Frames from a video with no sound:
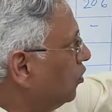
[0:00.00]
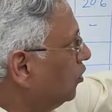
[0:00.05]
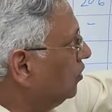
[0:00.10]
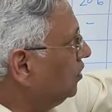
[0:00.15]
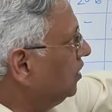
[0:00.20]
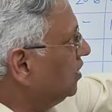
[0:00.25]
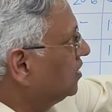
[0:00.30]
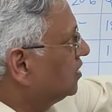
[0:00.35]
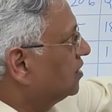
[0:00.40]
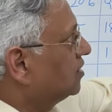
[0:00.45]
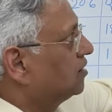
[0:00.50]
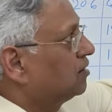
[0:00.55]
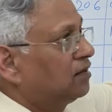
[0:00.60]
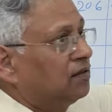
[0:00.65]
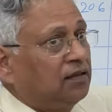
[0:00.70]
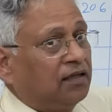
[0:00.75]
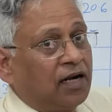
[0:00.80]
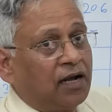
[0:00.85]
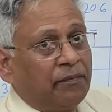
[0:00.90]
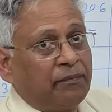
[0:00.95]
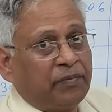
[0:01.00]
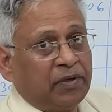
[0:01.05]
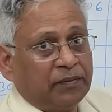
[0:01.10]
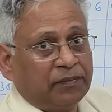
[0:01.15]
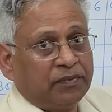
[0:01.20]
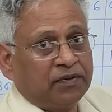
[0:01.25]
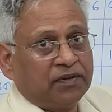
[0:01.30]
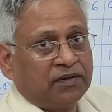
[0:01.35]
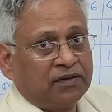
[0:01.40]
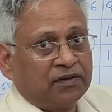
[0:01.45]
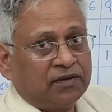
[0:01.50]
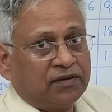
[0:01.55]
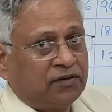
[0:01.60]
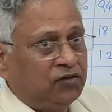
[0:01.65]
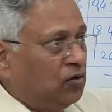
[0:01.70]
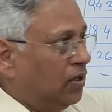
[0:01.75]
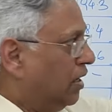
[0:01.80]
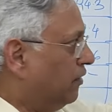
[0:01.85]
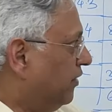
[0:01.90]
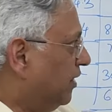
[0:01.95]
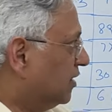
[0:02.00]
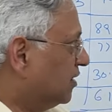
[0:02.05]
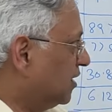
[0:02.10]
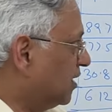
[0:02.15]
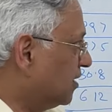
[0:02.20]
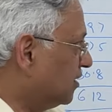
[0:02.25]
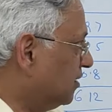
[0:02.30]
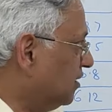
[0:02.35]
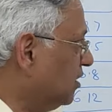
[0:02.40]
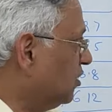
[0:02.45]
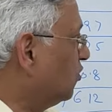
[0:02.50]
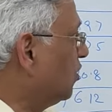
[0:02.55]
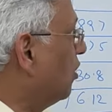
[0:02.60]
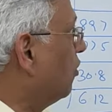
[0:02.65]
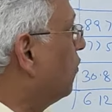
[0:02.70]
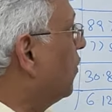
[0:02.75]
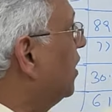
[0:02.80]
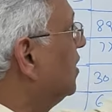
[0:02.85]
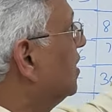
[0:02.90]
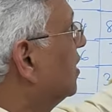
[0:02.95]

on this graph paper, you have x-axis, you have